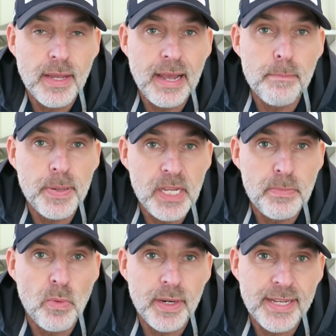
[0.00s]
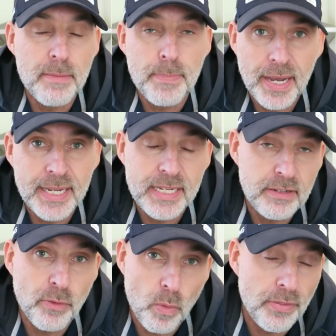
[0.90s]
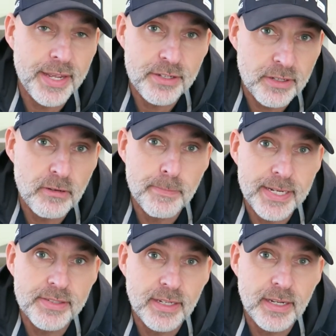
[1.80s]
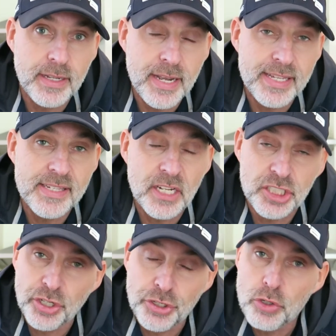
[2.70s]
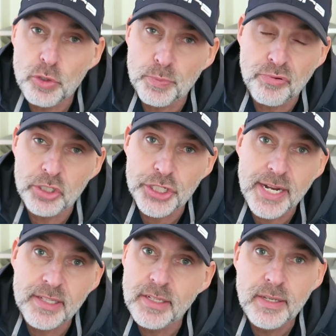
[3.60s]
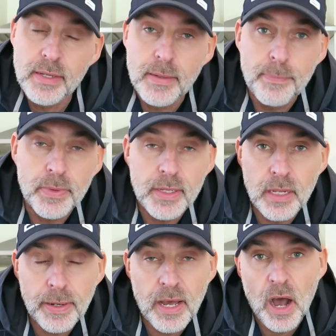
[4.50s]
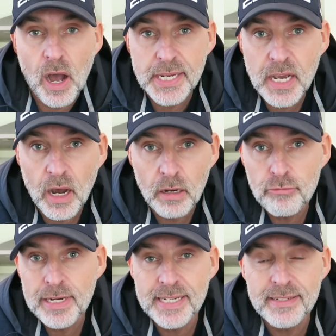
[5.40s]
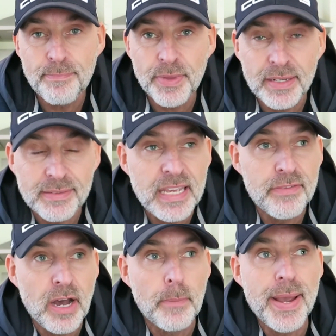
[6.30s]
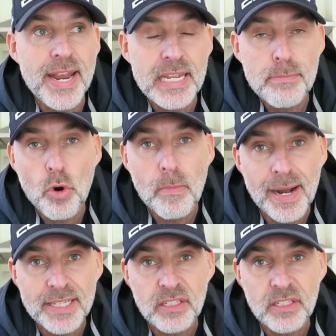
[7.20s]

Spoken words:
And people want to get paid for what they do, basically. And it's such a huge project, you know. And I can't really give up any more of my